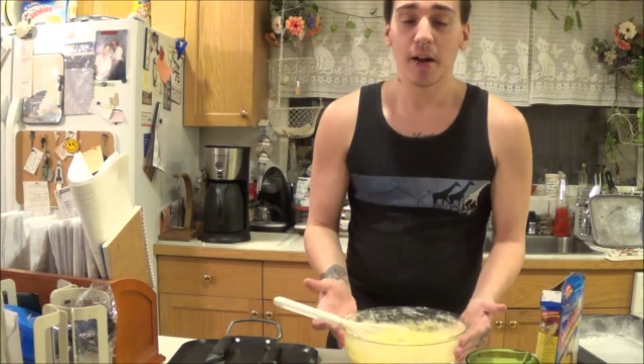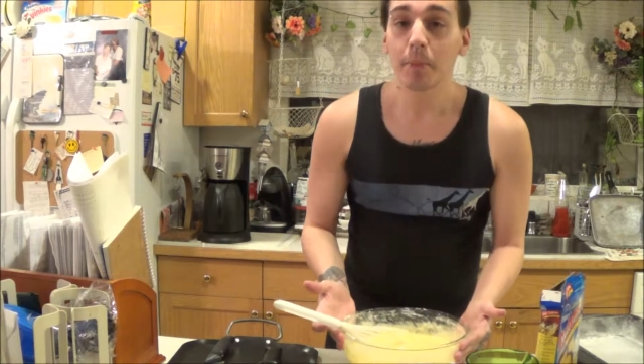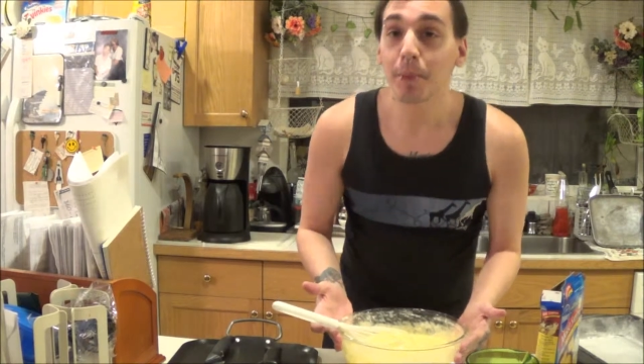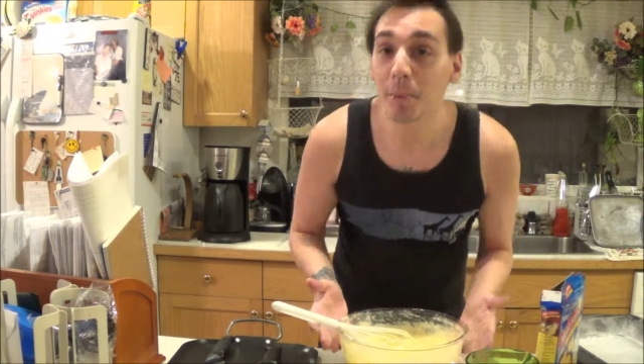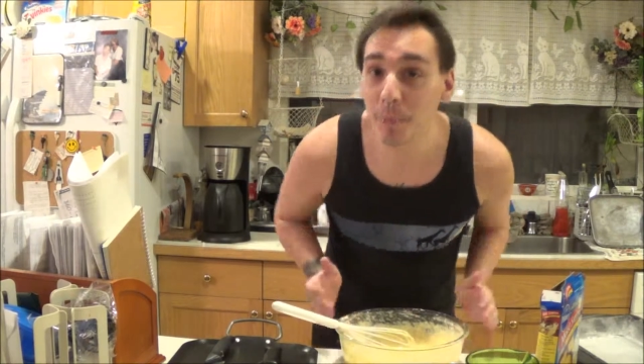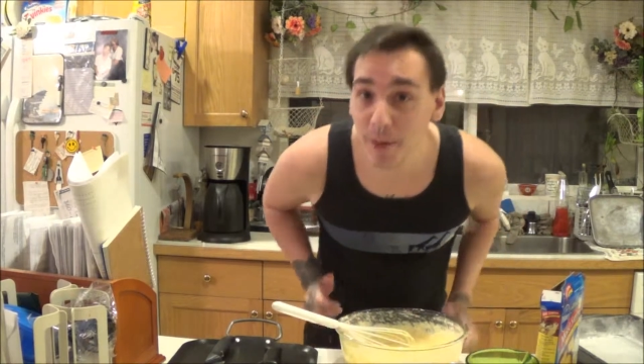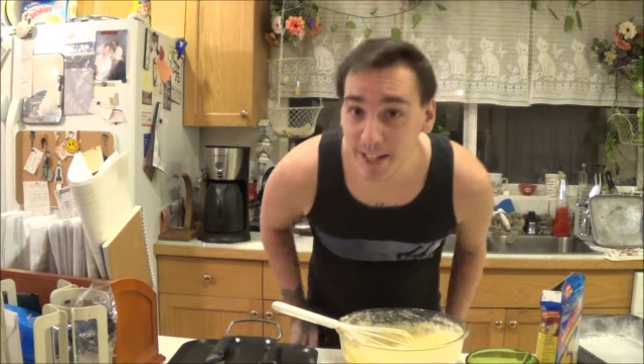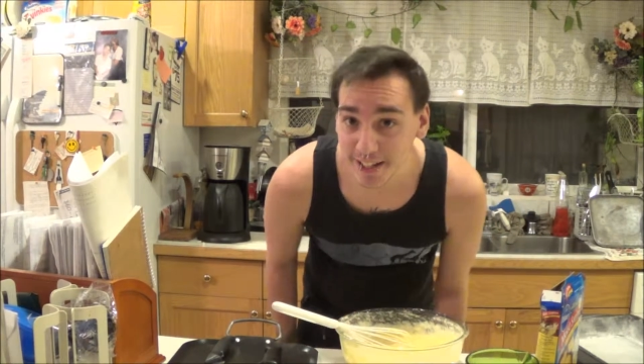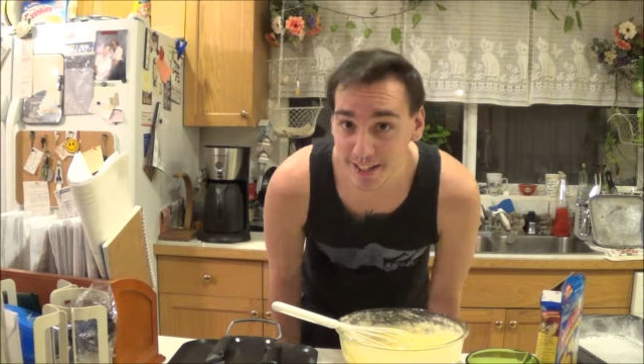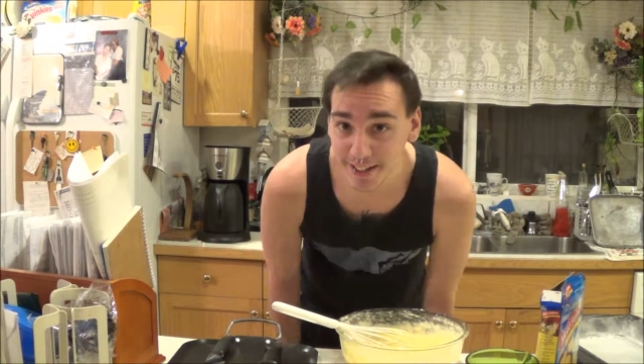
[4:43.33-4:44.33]
But
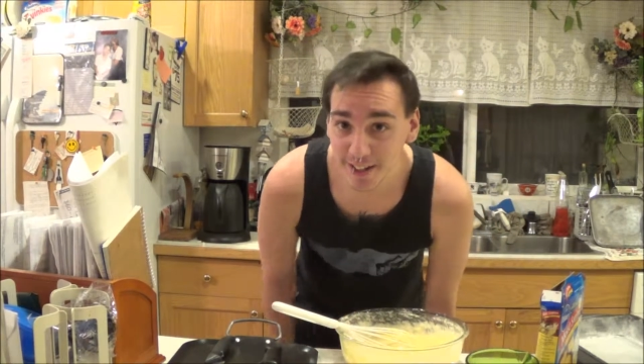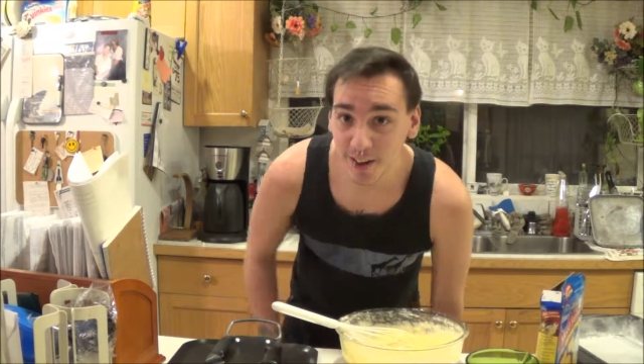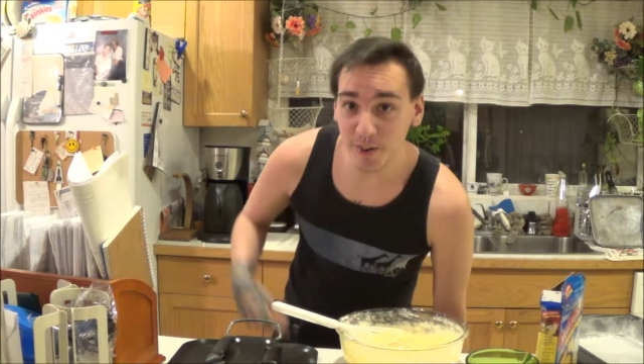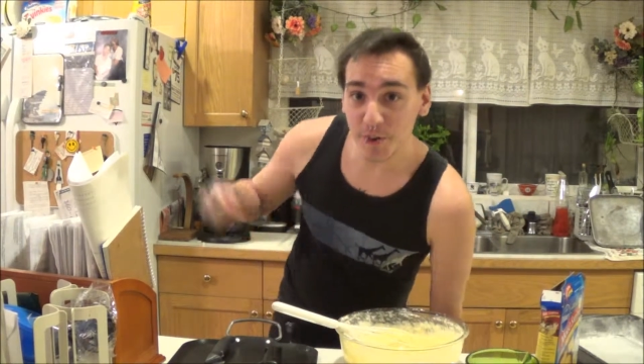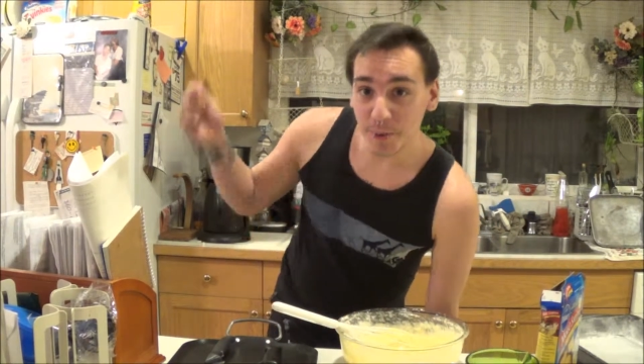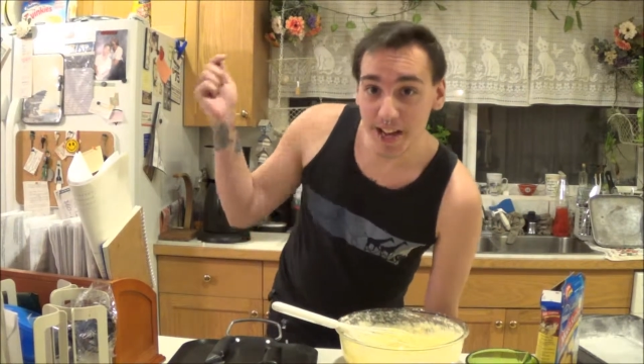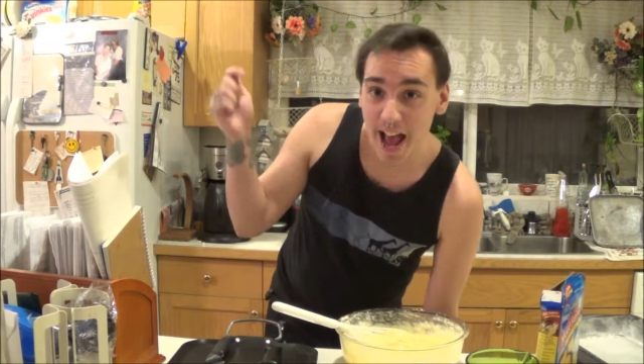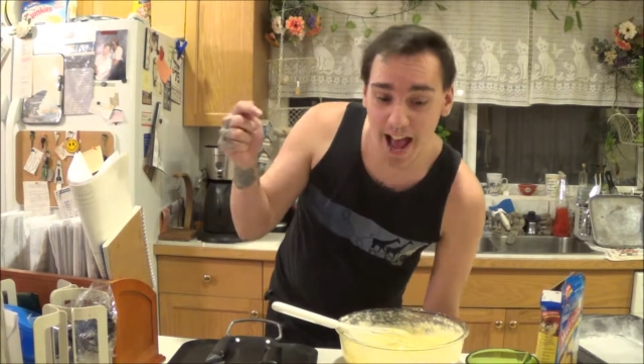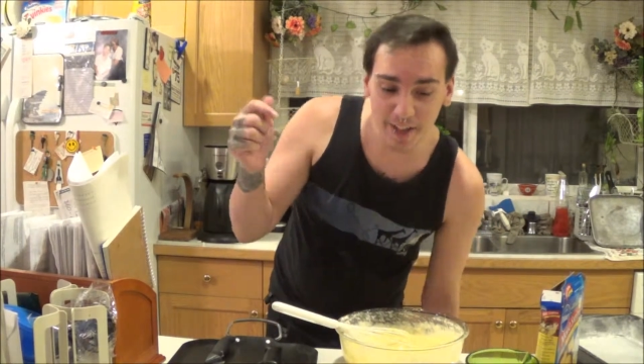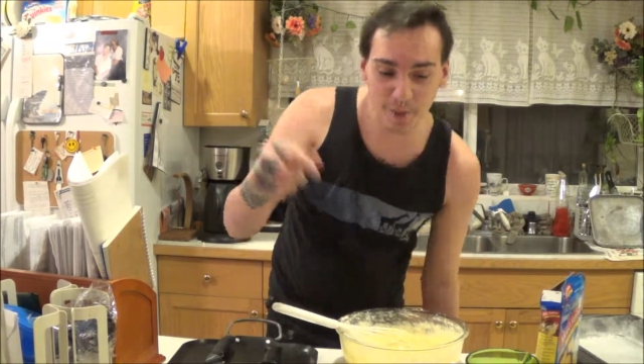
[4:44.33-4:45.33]
we are doing
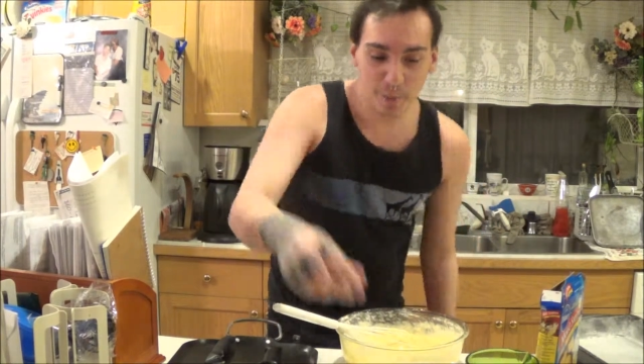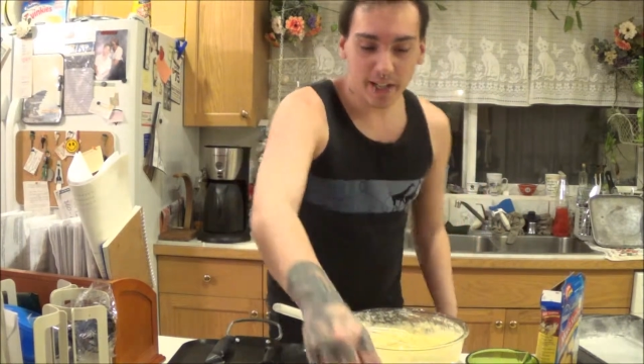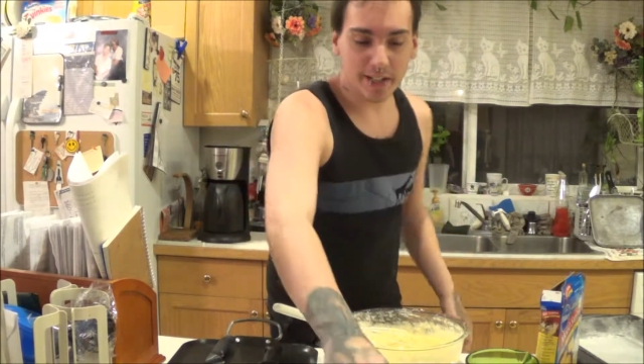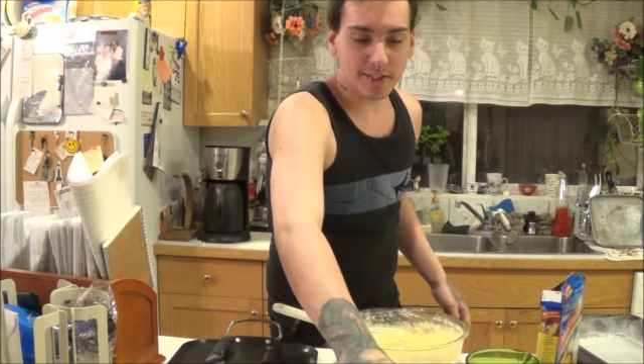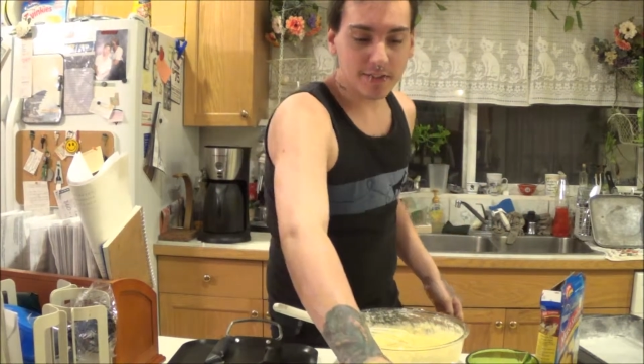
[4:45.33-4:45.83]
Halloween.